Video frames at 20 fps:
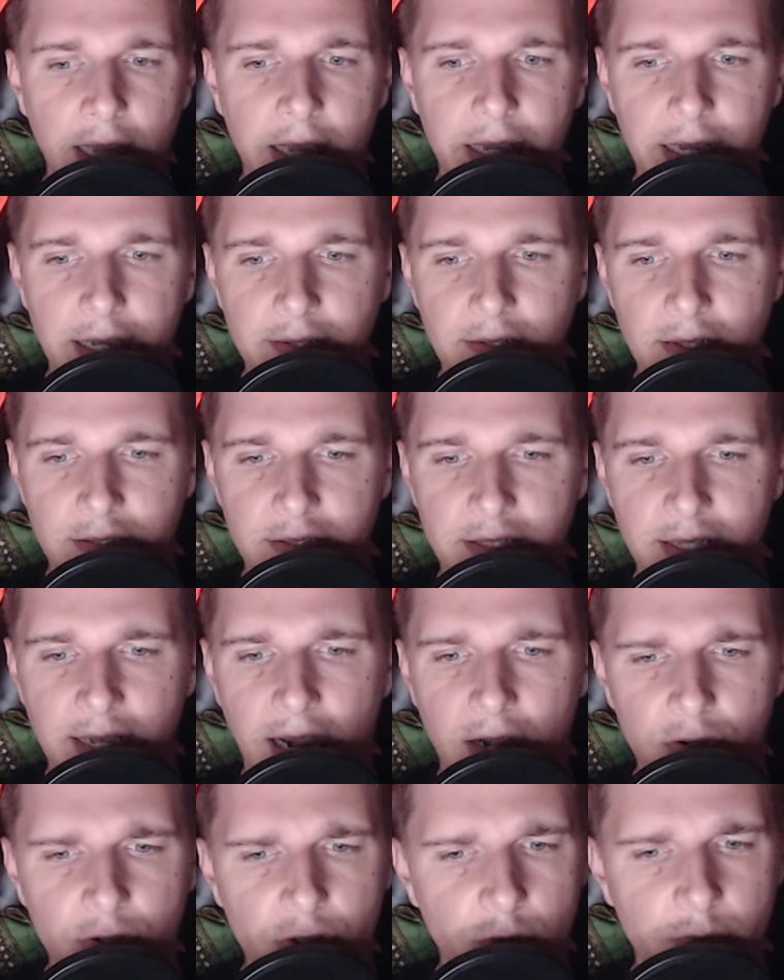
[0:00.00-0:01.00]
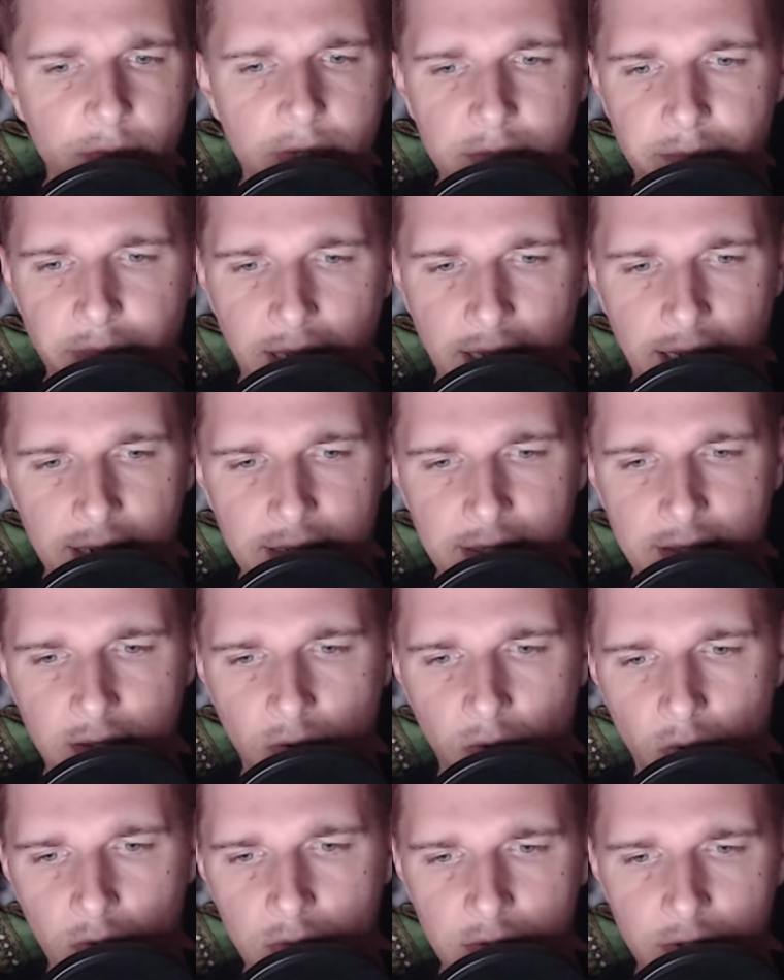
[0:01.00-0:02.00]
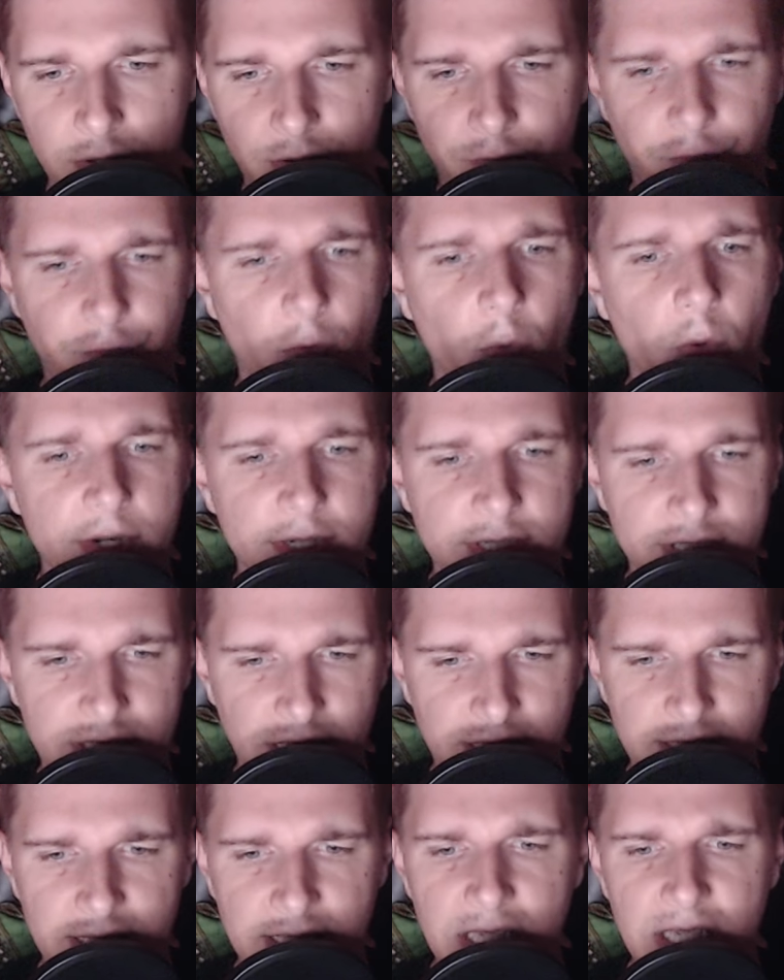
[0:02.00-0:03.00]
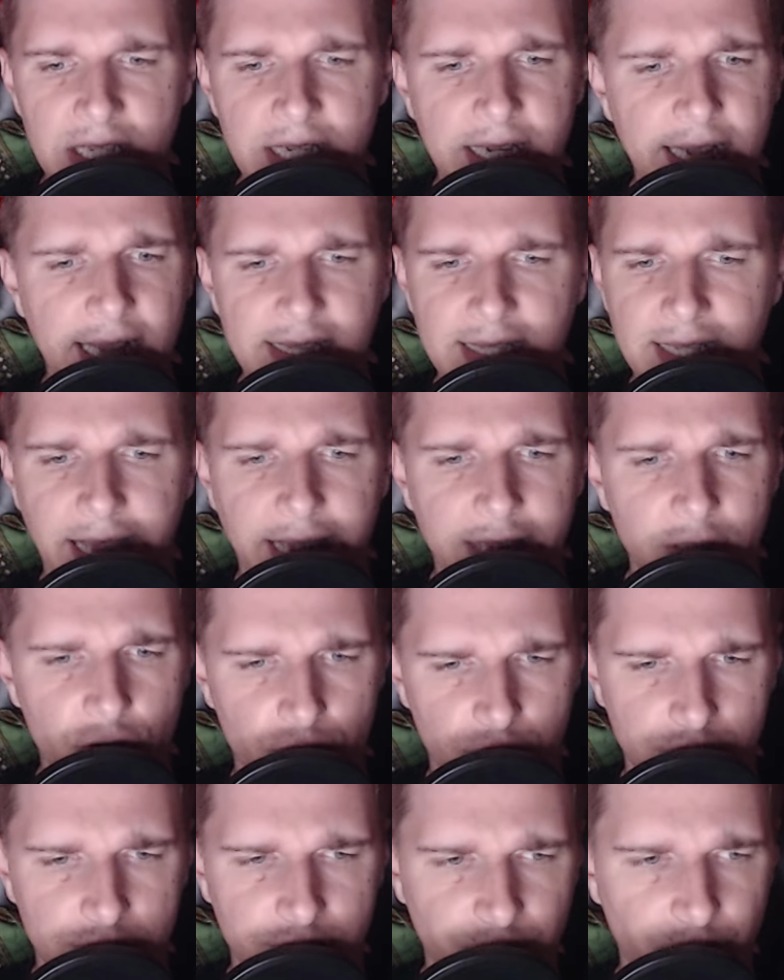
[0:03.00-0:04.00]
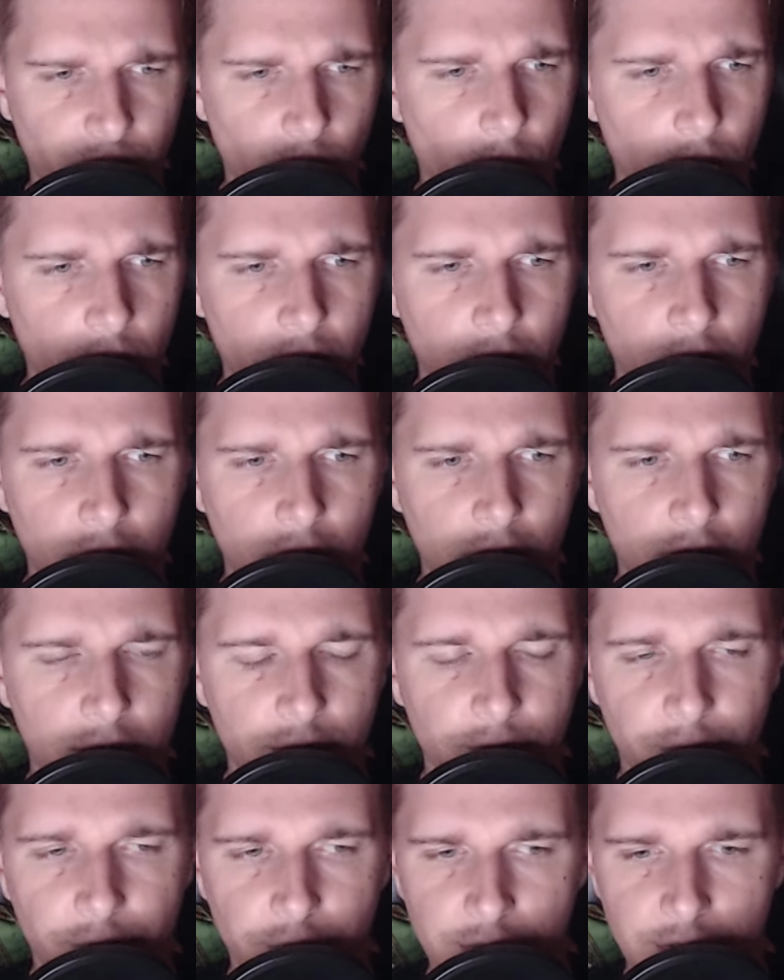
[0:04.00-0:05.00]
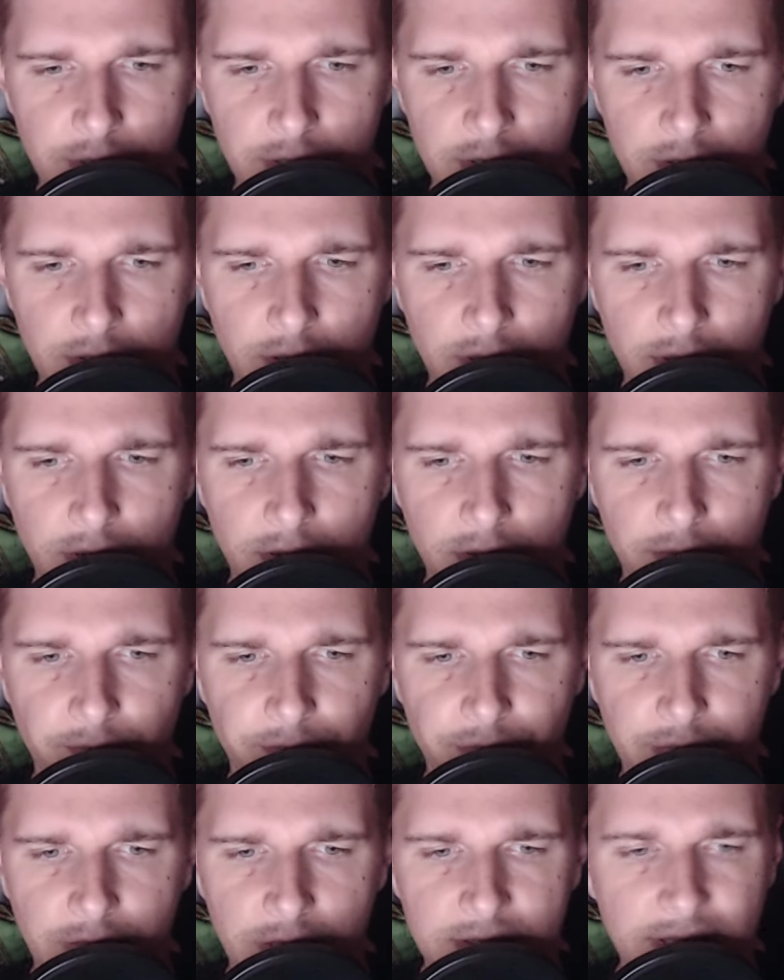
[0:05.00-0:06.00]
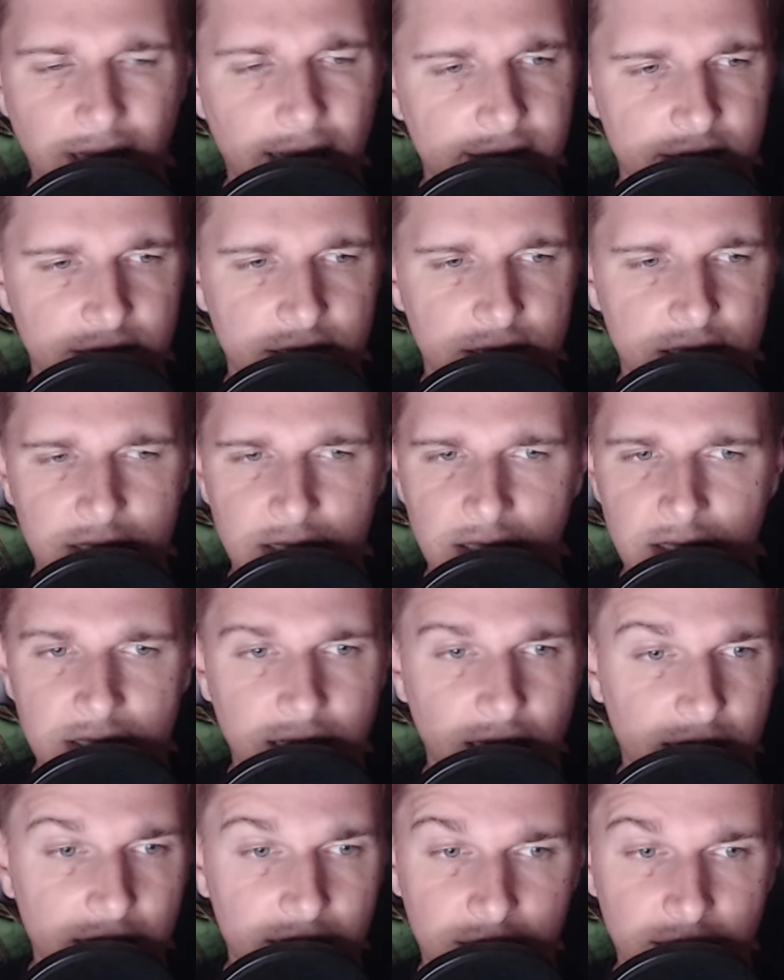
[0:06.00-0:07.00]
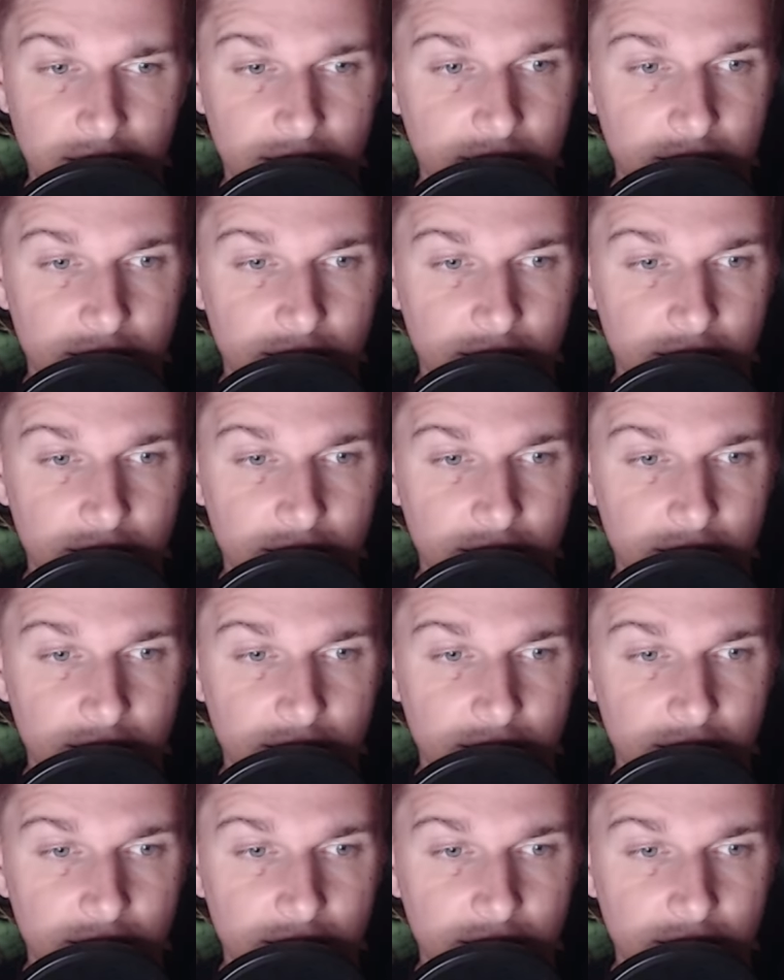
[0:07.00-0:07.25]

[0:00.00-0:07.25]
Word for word: And then the argument behind the whole uh, four is that he had hatred for for the Titans, and it's like,